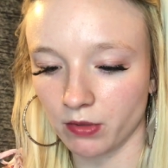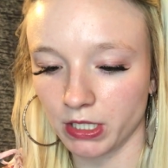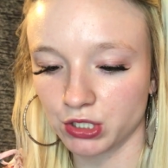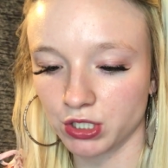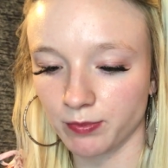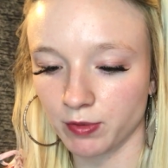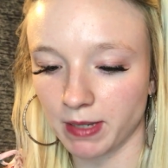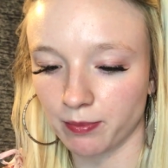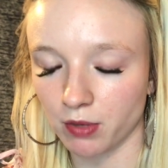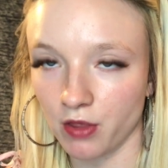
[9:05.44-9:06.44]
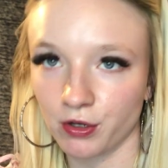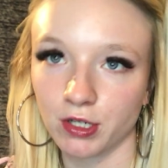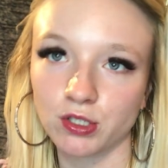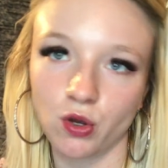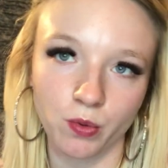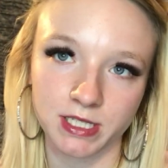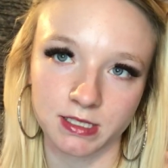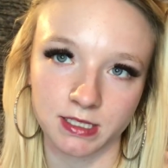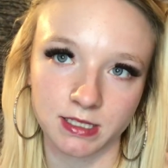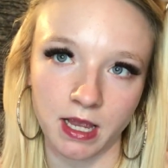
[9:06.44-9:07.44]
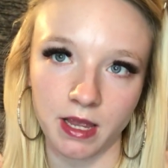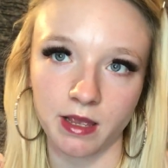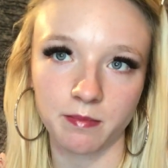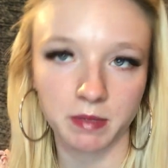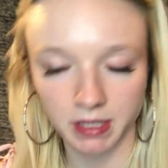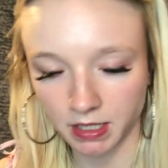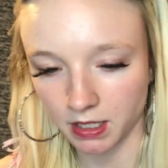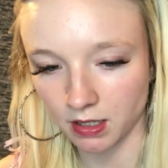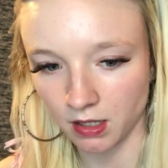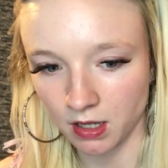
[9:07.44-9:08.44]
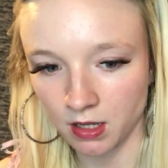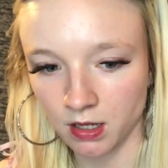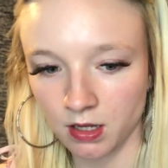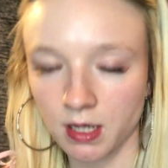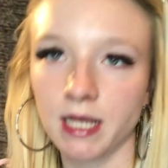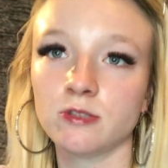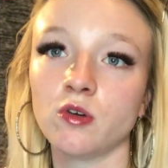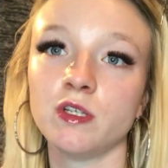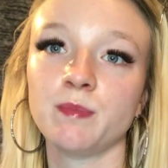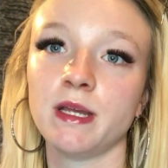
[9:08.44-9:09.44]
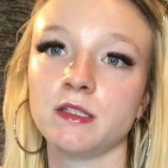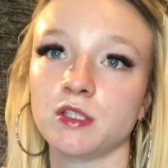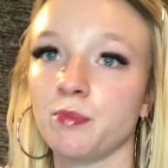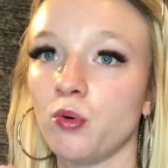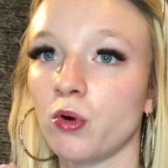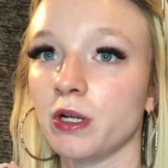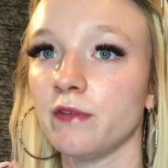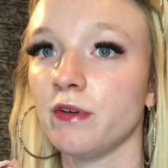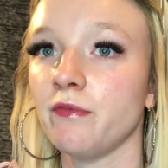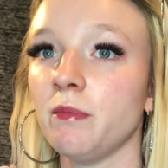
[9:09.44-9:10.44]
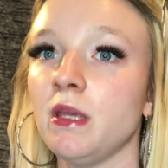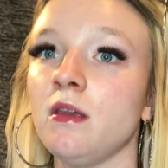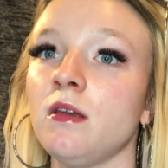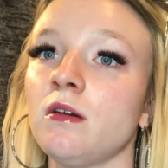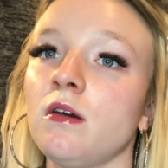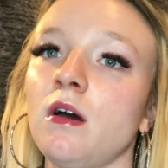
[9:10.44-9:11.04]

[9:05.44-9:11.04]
relationship with my brother is always the same. He has always been supportive of me.